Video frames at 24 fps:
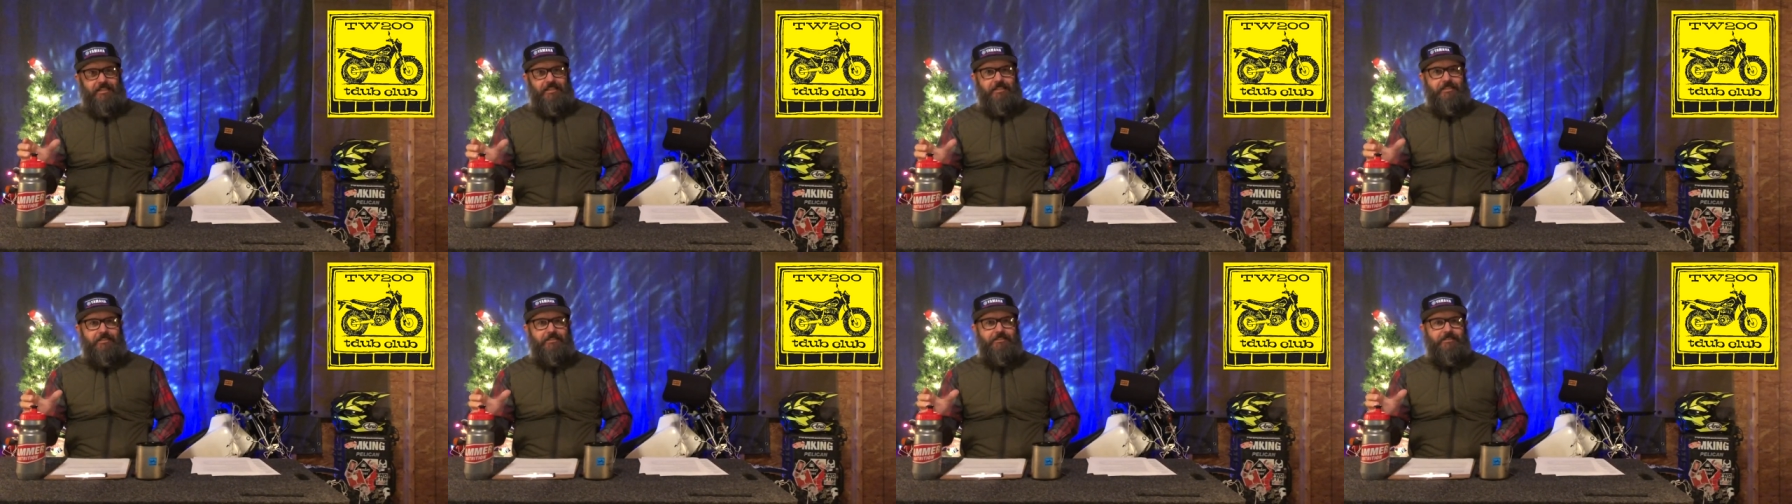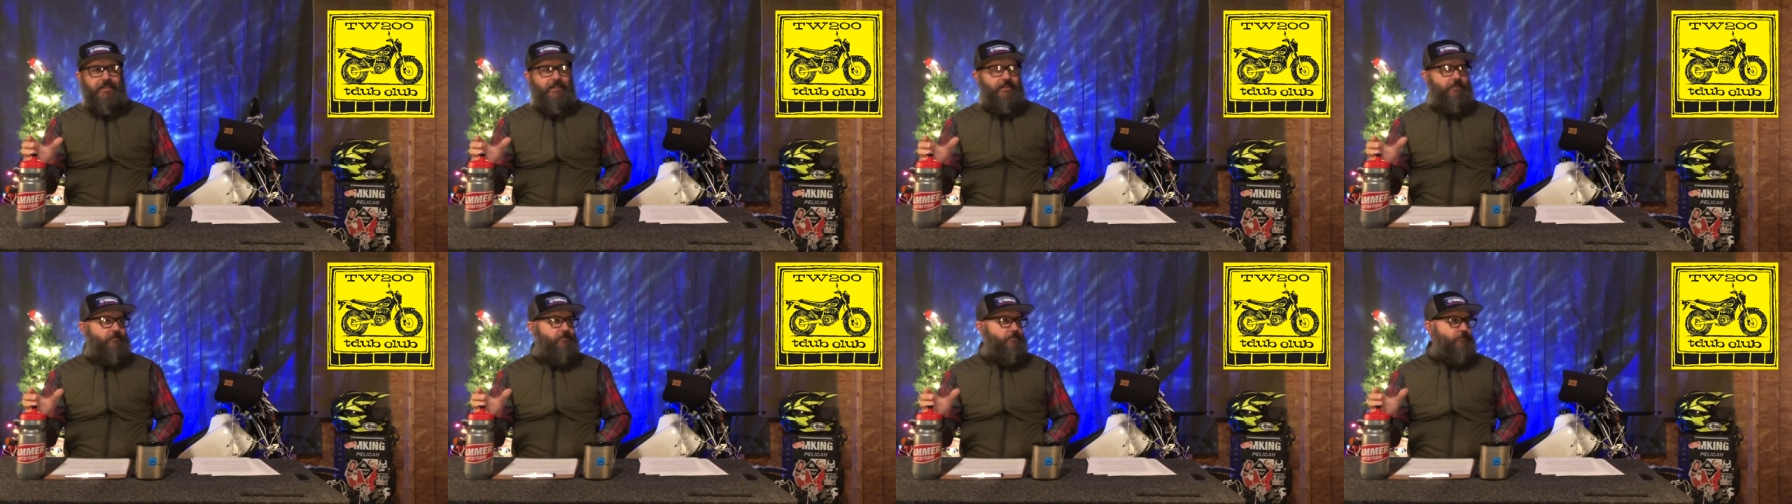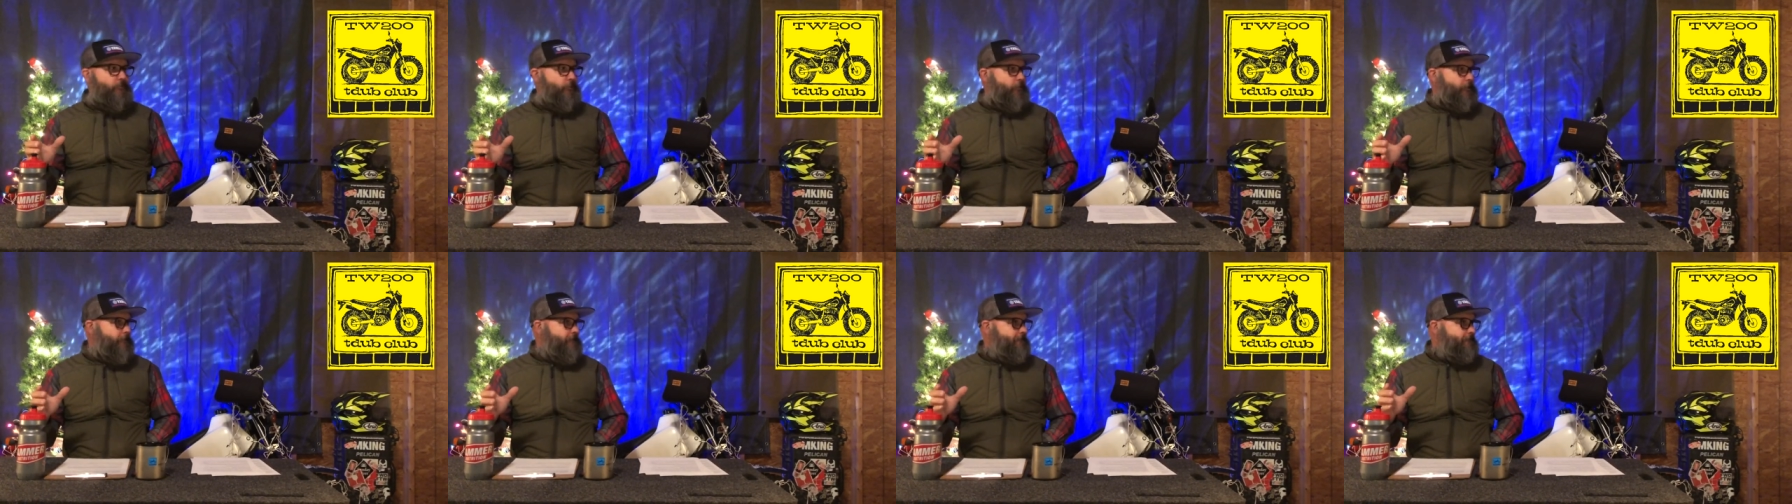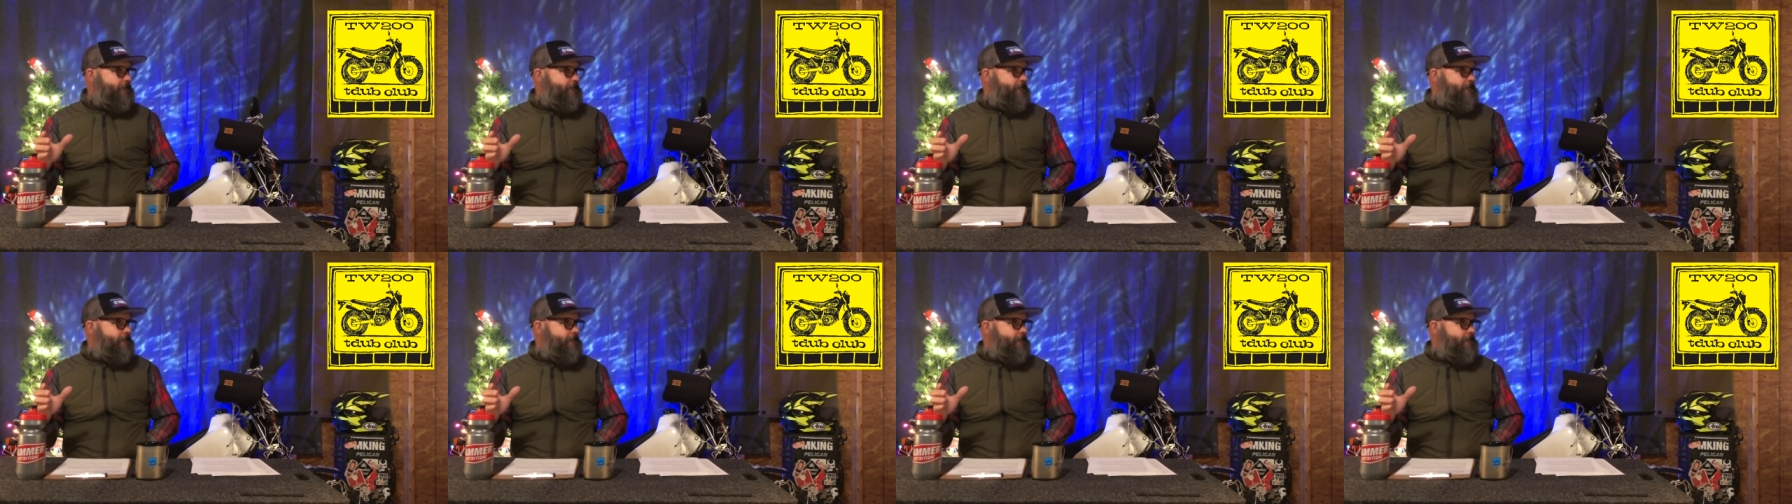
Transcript: And thank you some more.